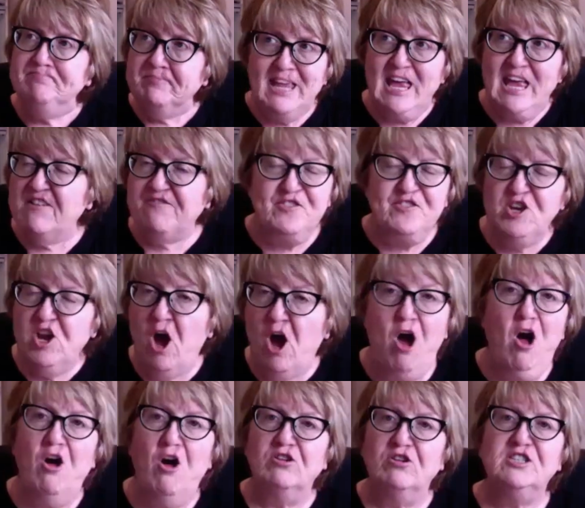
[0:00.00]
If
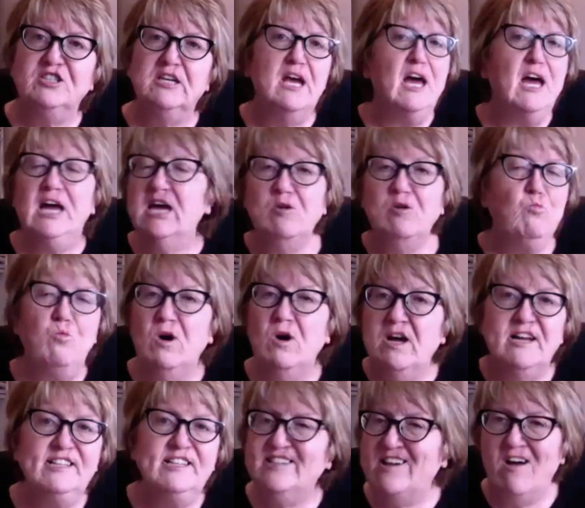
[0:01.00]
not, her
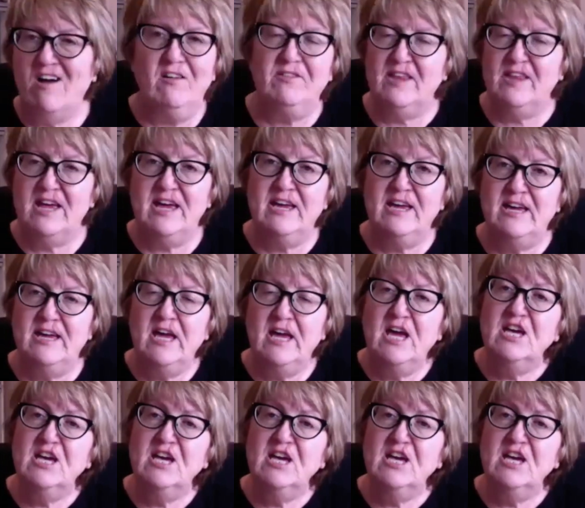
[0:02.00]
words aren't there.